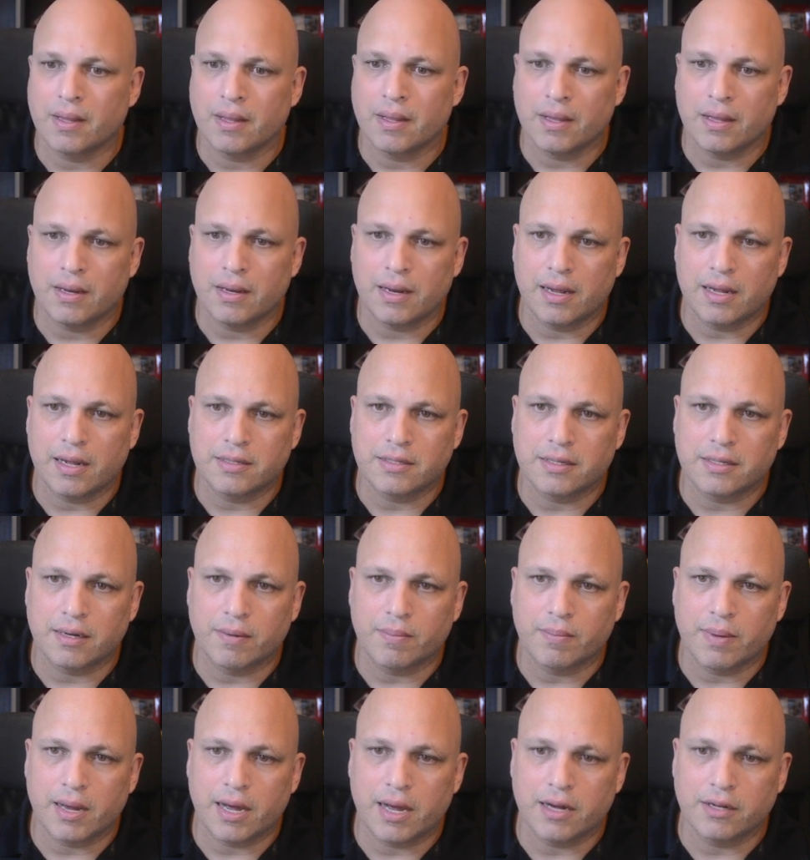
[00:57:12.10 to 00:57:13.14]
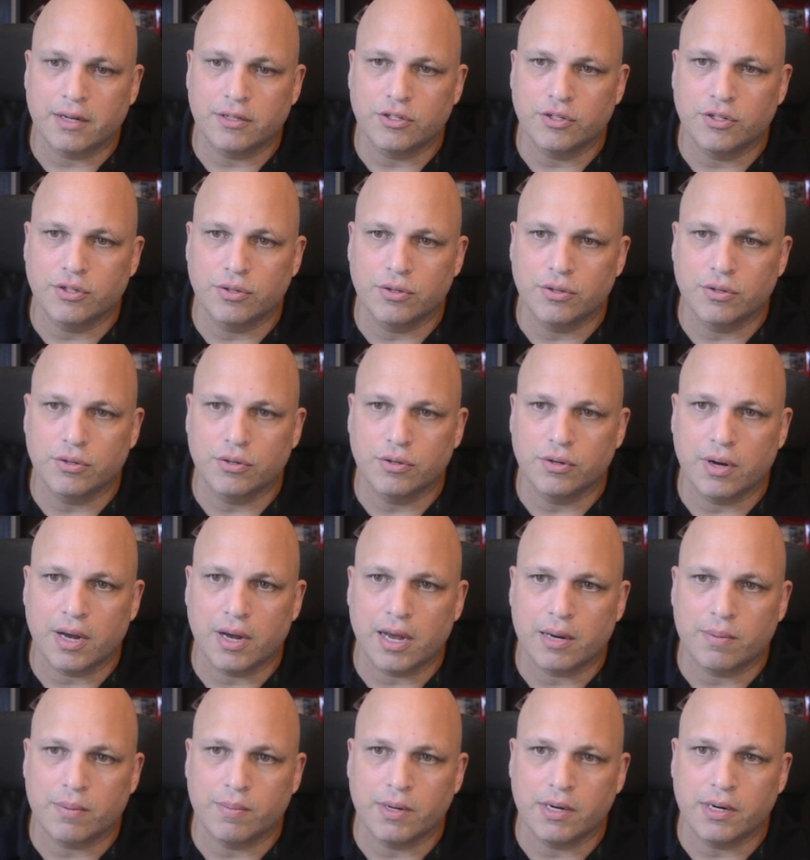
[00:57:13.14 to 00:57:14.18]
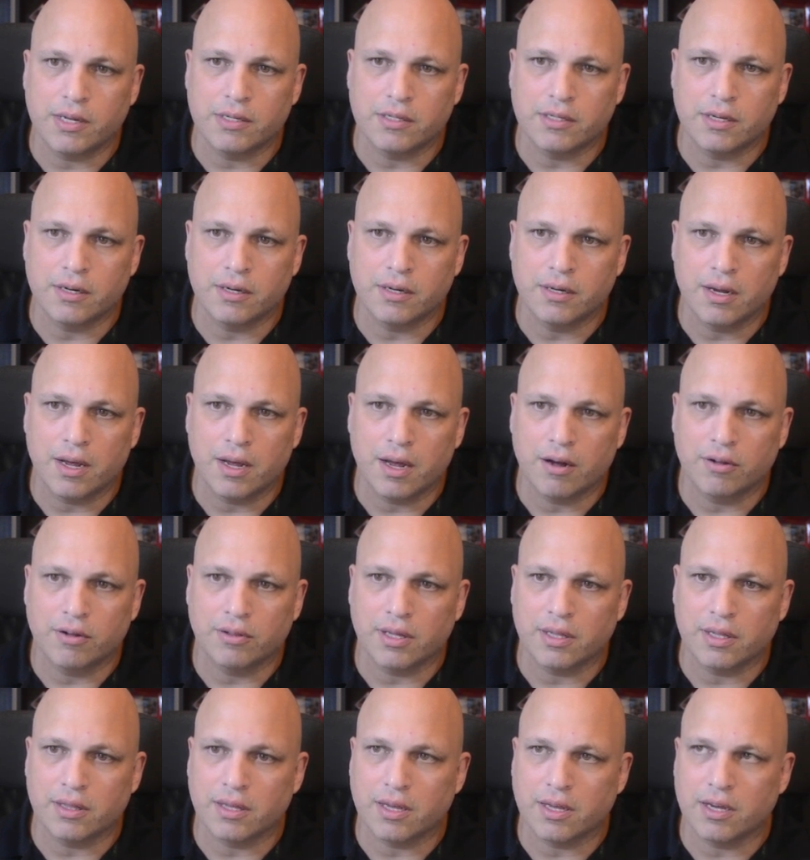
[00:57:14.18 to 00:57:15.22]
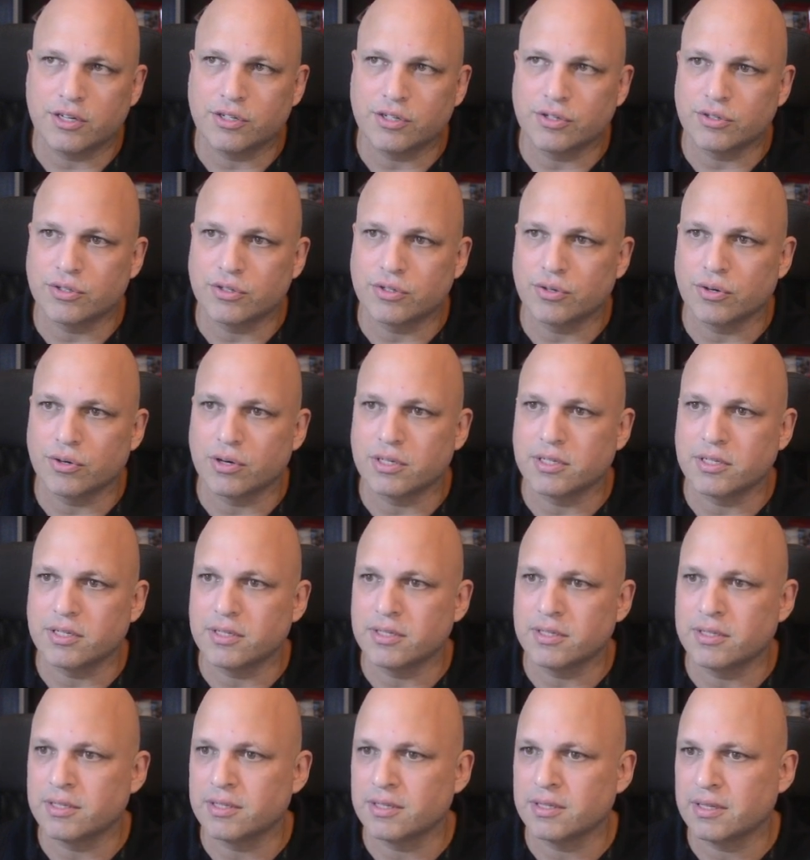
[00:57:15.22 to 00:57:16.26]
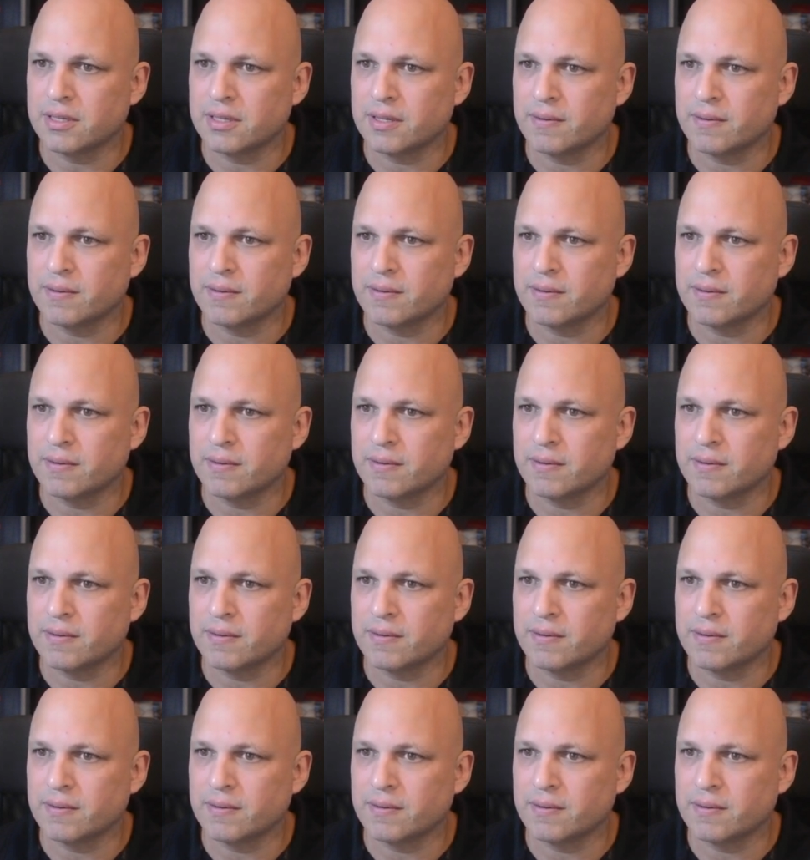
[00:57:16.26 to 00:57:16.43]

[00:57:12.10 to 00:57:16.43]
Let's come back to administer authentication sources.